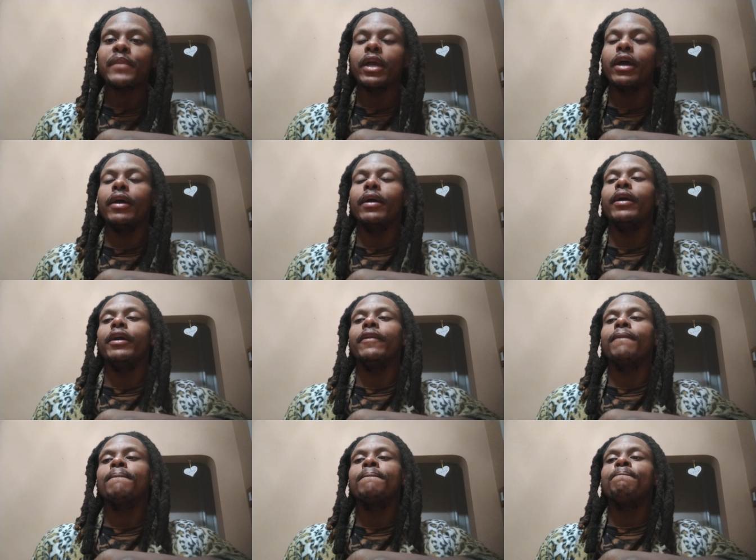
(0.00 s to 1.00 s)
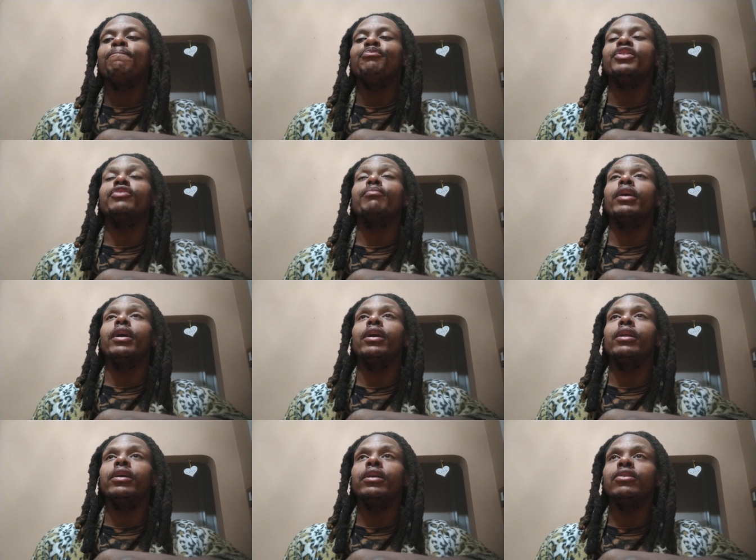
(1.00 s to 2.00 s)
and this
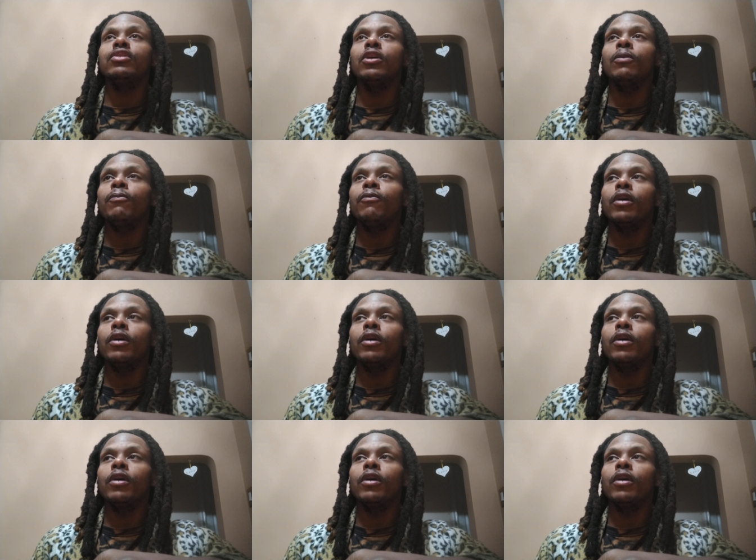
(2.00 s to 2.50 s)
man ends up